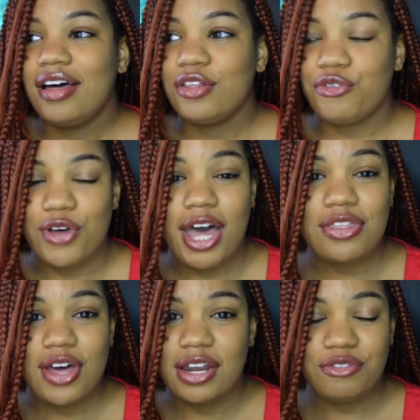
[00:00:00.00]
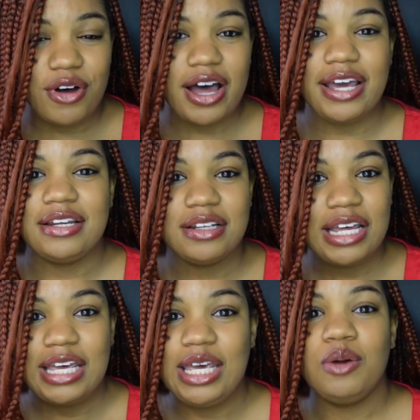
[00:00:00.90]
the fact that, fine,
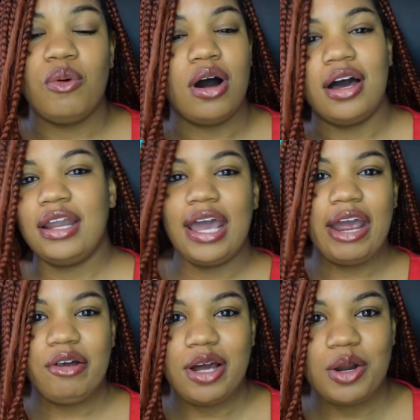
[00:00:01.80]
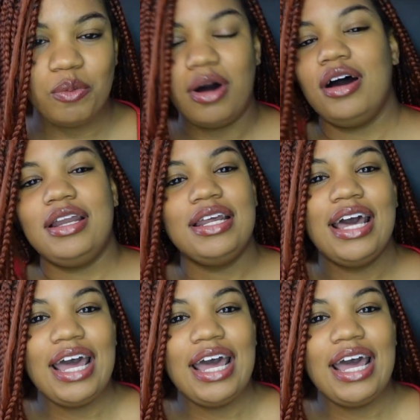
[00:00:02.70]
he won, Arion won,